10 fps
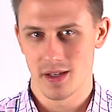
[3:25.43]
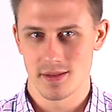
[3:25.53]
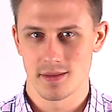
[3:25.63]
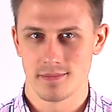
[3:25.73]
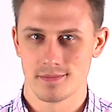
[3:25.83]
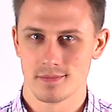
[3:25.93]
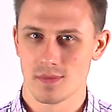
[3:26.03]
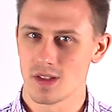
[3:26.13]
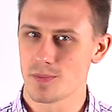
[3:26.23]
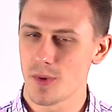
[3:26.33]
ads.
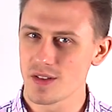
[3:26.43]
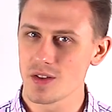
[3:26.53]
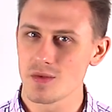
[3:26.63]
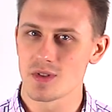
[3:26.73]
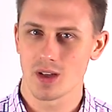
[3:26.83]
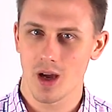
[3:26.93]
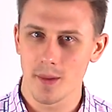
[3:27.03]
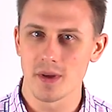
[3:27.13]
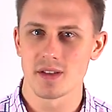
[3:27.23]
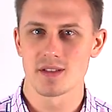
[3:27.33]
It's best to use
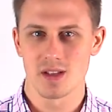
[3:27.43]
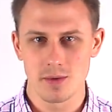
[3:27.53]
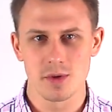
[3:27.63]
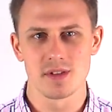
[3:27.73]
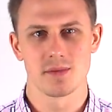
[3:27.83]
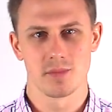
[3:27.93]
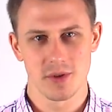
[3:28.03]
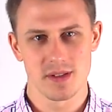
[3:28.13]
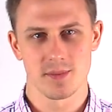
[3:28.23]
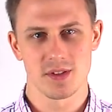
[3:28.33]
topics, keywords, and
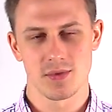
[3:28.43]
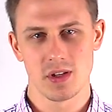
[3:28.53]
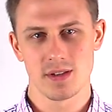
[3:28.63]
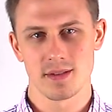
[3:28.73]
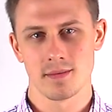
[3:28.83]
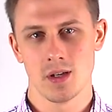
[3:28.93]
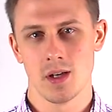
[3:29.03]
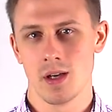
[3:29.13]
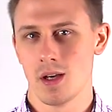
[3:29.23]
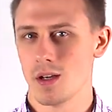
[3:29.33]
placements for these.
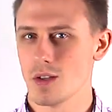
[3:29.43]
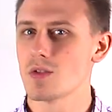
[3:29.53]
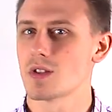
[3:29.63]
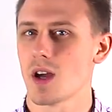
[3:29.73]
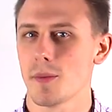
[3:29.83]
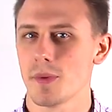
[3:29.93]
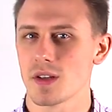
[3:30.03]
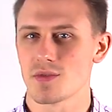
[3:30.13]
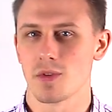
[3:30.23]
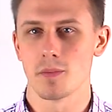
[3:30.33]
Use
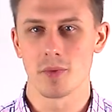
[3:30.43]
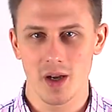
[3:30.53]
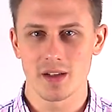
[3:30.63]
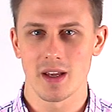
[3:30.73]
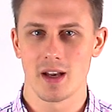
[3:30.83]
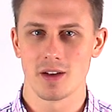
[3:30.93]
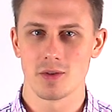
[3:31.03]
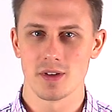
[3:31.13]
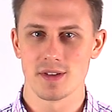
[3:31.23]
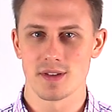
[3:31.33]
topics for broad
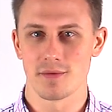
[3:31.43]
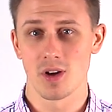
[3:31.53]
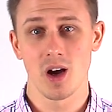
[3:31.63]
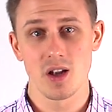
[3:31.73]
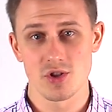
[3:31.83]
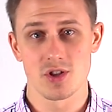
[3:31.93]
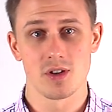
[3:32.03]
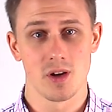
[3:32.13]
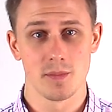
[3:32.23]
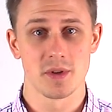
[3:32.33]
categories if you're
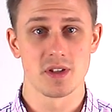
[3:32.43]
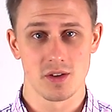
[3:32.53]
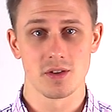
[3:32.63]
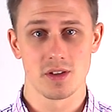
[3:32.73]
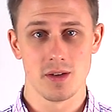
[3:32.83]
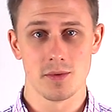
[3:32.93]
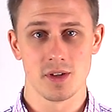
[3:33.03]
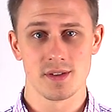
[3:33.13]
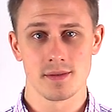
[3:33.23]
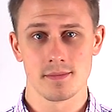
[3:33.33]
unsure on particular
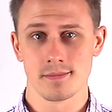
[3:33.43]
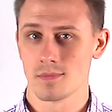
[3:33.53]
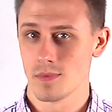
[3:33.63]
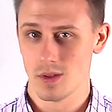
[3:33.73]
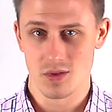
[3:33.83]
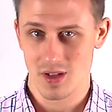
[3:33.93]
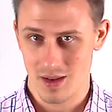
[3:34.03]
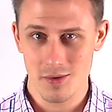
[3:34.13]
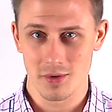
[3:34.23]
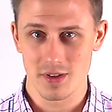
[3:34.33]
keywords. Use
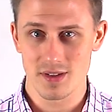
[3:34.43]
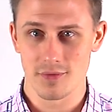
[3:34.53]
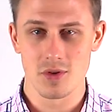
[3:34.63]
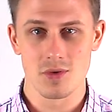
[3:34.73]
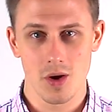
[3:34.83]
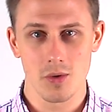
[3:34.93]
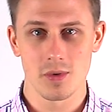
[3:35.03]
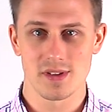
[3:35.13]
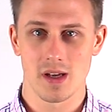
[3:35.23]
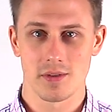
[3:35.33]
keywords if you know
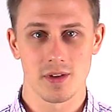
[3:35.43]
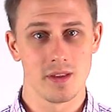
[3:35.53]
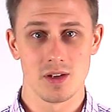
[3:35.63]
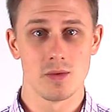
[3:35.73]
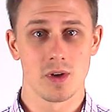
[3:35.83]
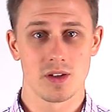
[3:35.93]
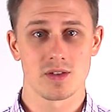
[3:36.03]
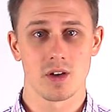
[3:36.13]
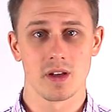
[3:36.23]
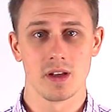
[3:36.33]
what's out there that you want to
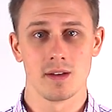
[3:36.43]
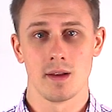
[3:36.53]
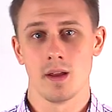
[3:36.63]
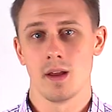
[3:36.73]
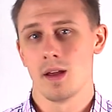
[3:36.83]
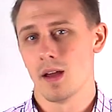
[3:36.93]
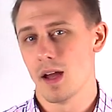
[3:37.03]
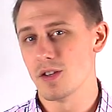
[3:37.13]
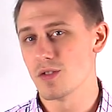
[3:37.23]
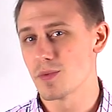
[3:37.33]
target.
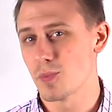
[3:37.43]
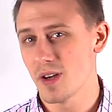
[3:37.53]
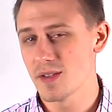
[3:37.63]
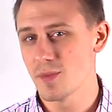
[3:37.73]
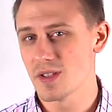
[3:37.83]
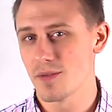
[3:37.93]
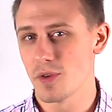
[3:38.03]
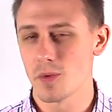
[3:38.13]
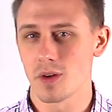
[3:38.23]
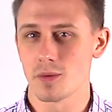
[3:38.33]
And use placements if
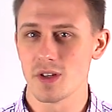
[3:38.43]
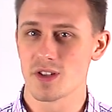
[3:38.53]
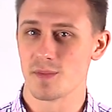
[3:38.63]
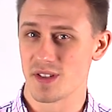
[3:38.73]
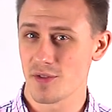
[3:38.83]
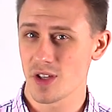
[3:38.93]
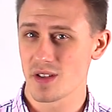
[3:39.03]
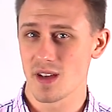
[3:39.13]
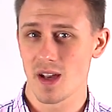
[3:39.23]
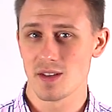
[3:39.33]
you want to reach specific
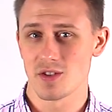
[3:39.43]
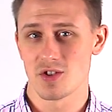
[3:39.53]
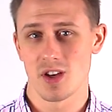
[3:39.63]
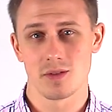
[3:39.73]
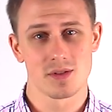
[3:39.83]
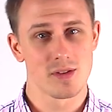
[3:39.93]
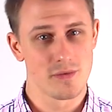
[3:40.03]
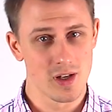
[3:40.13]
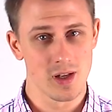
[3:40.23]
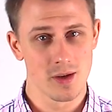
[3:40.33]
sites, channels, or
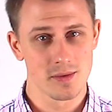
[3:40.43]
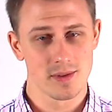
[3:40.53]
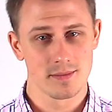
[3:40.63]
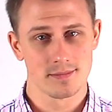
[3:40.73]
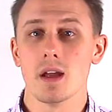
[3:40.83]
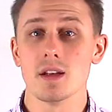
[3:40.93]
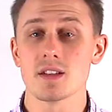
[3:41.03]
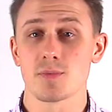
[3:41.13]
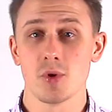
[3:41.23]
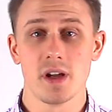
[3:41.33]
videos.
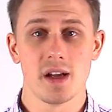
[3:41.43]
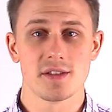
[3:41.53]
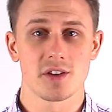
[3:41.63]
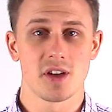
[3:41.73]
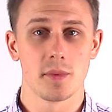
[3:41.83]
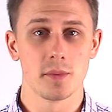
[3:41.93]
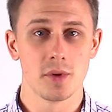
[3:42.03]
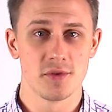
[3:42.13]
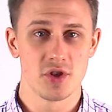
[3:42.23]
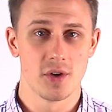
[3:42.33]
In-display ads are
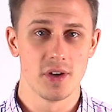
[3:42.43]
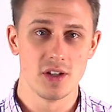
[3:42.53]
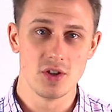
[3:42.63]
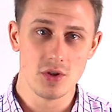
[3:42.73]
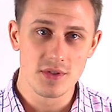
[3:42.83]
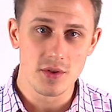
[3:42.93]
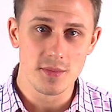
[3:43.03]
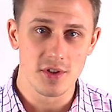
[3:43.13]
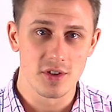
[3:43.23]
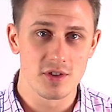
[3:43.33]
capable of showing in YouTube
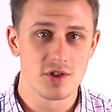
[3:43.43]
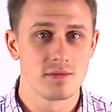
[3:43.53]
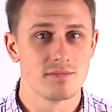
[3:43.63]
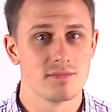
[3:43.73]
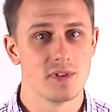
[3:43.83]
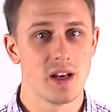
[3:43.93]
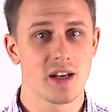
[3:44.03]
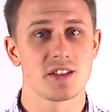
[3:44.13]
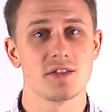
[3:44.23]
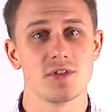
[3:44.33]
search,
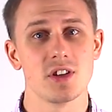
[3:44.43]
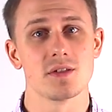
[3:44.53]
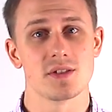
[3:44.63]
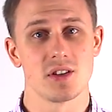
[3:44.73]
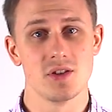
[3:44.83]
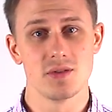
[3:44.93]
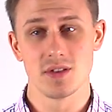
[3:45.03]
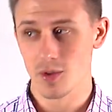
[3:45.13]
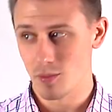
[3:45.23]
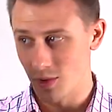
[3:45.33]
next to videos on
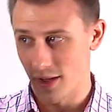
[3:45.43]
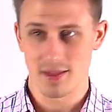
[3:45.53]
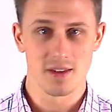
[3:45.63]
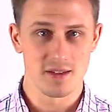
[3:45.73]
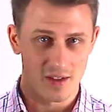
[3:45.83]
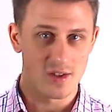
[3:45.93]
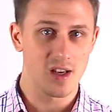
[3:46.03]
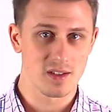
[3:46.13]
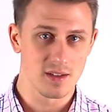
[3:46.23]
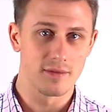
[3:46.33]
YouTube like the
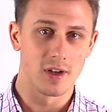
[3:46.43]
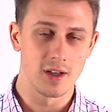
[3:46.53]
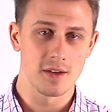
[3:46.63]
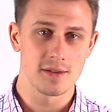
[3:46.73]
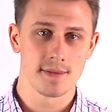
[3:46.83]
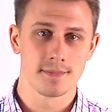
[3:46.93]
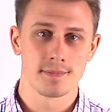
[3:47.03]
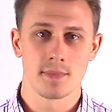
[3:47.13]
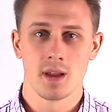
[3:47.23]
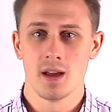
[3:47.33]
suggested videos,
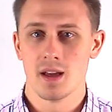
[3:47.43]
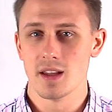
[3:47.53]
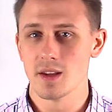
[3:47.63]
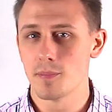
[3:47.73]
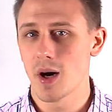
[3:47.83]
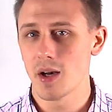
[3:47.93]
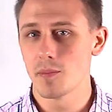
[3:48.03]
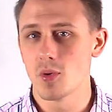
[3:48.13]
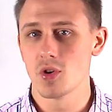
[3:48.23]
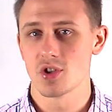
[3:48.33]
in the bottom
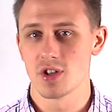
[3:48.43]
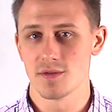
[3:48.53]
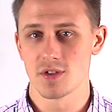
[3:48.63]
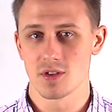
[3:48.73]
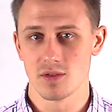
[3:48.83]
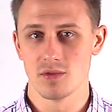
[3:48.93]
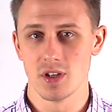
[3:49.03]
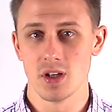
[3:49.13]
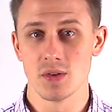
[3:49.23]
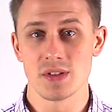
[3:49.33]
portion of certain
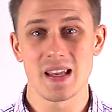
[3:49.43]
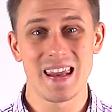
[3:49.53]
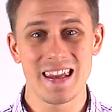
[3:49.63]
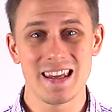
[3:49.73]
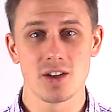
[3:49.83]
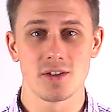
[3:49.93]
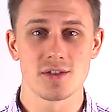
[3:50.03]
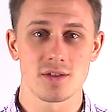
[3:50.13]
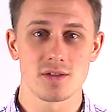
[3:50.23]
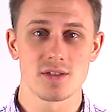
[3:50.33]
videos, and on
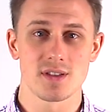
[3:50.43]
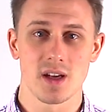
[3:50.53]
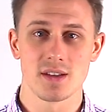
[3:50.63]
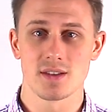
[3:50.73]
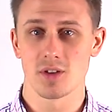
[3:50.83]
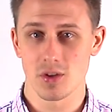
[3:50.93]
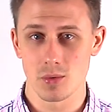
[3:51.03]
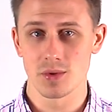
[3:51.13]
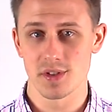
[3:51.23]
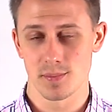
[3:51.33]
certain sites of the
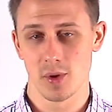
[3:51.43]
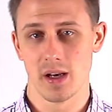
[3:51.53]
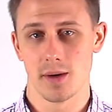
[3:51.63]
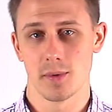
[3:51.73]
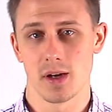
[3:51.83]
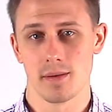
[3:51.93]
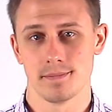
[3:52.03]
Google Display Network.